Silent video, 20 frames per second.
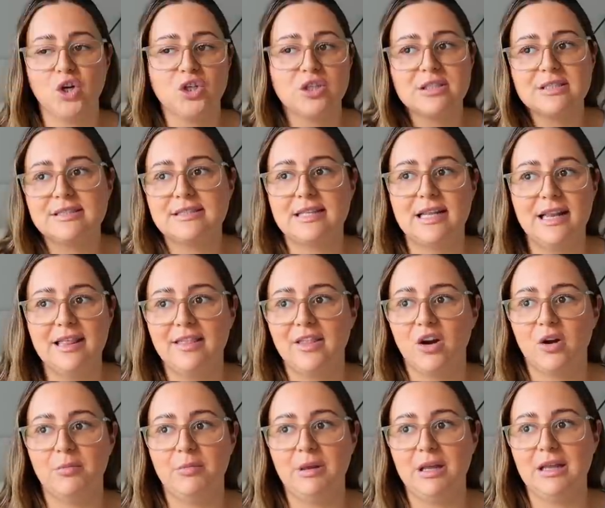You're just sitting
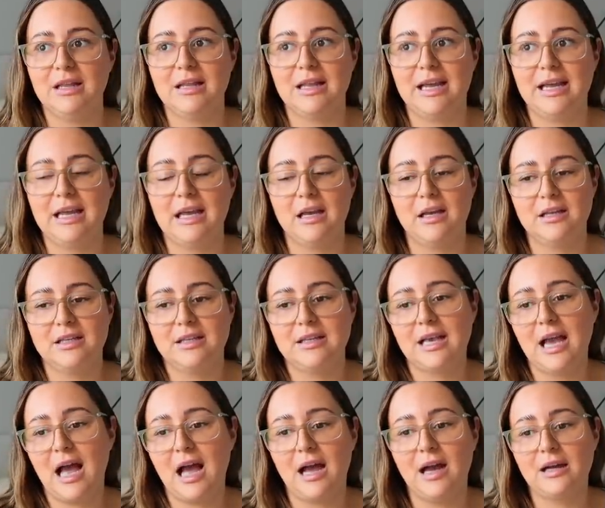there being like,
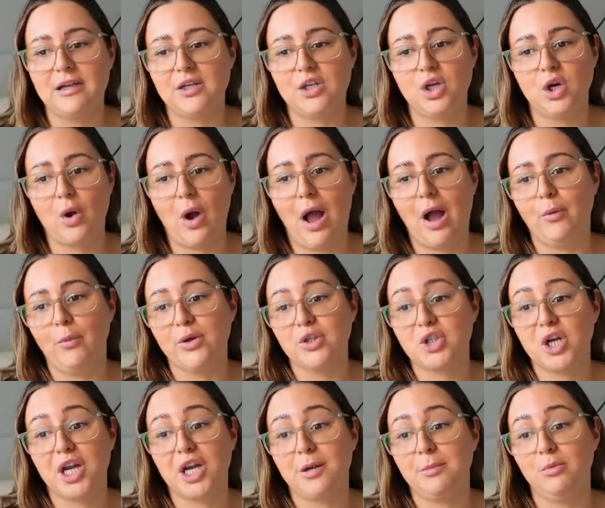yeah, you know, I
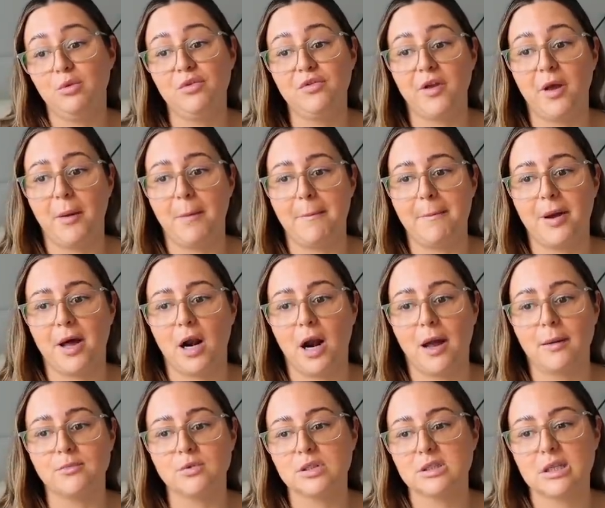wish I could move it, but
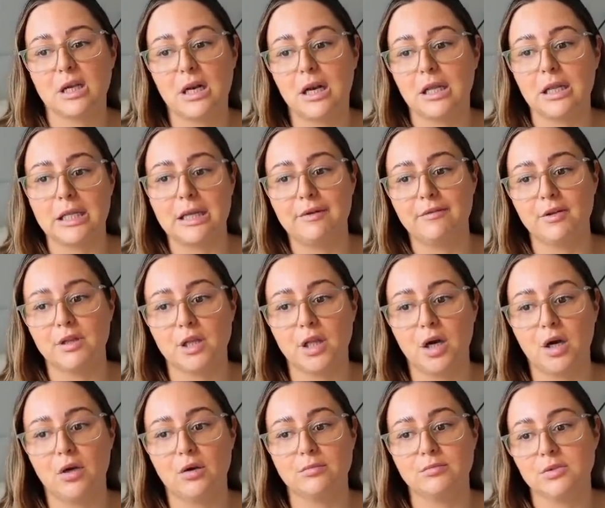I'm just gonna leave it
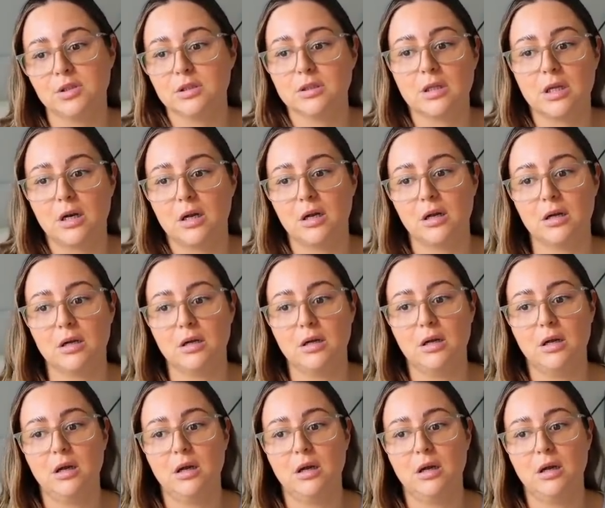though. I'm just gonna,